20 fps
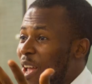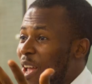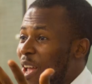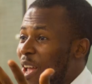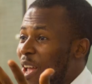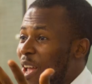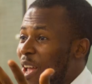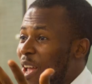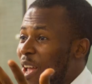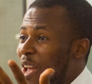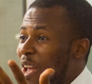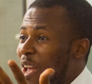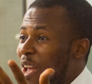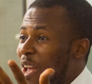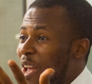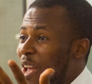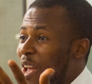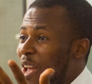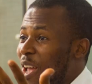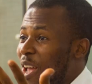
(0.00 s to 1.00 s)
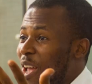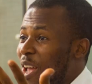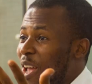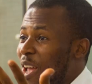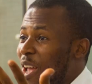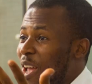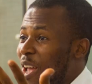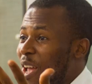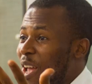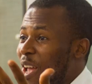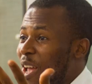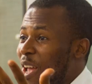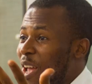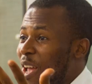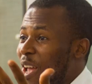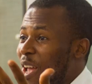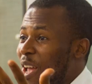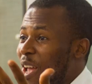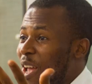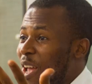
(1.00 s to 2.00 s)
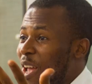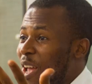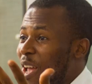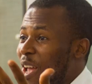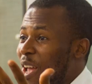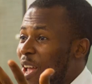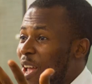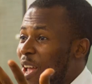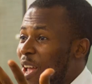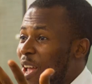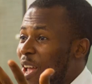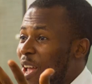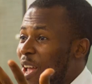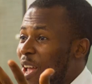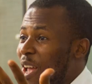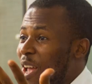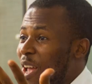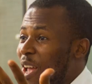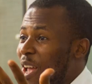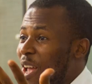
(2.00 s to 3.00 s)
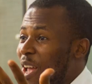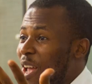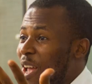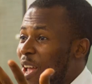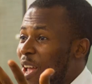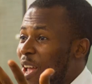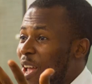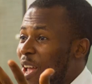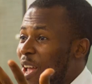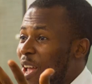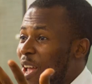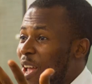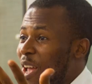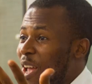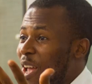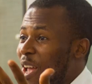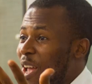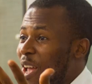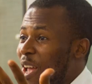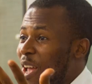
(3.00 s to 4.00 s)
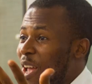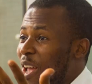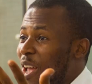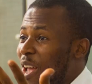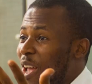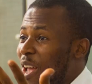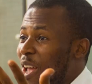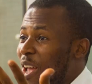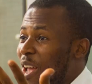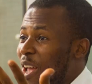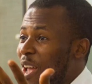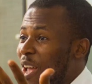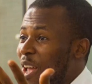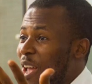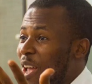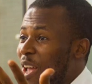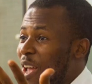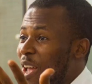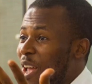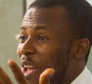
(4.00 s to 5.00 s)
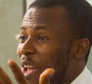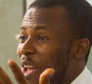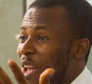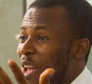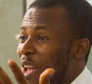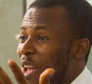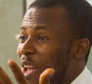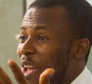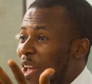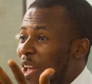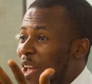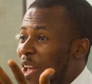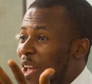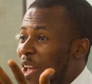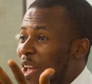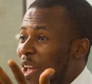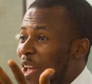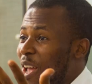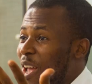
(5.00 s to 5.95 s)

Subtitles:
The face doesn't move, so there is nothing to read.